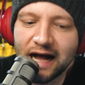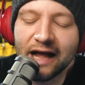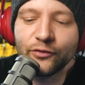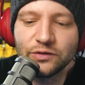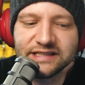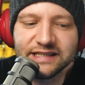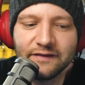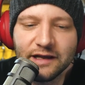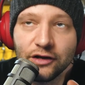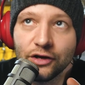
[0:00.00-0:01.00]
I've always said
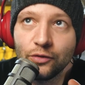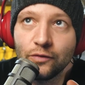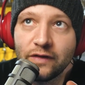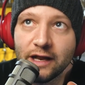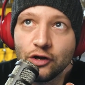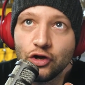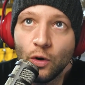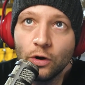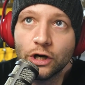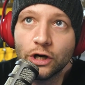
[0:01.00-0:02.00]
that you know that
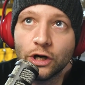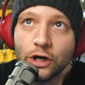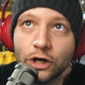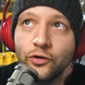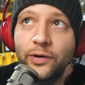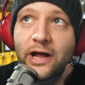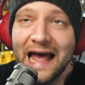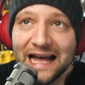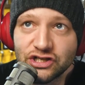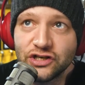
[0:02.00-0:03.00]
your call, your
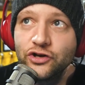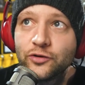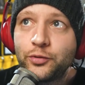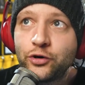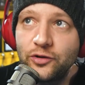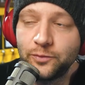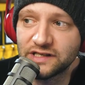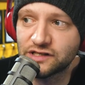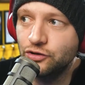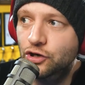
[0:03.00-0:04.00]
passion, your
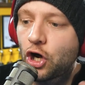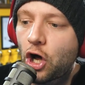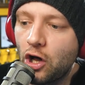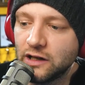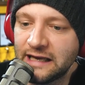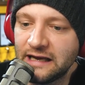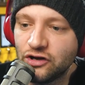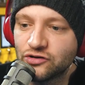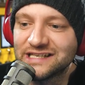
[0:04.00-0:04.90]
purpose, your calling, your